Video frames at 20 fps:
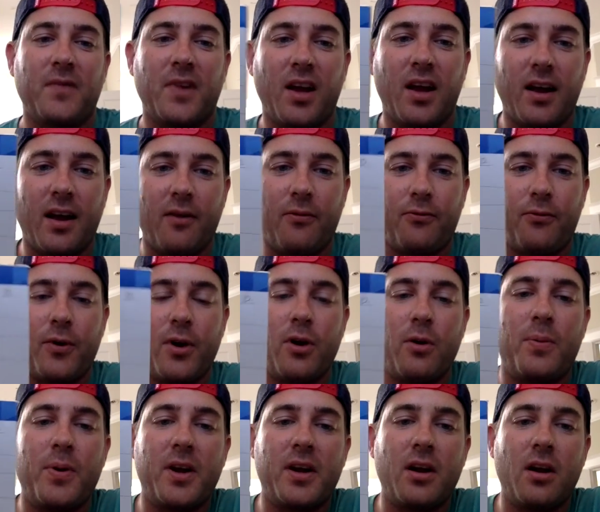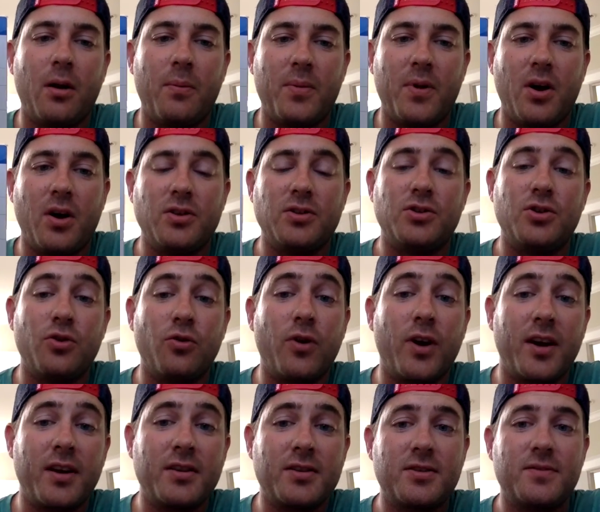I got Freer picking up on 2
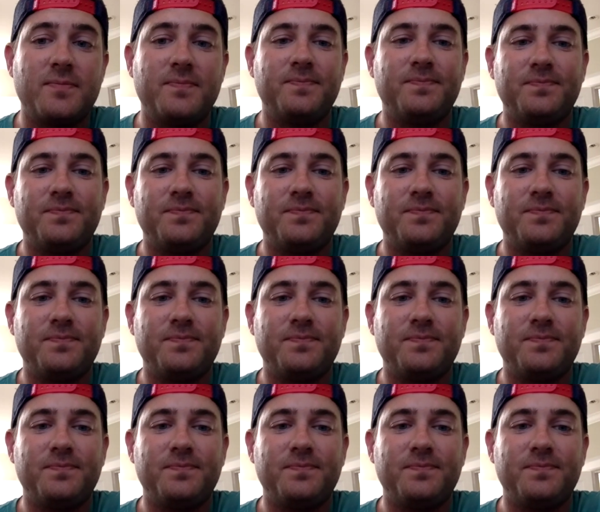rings.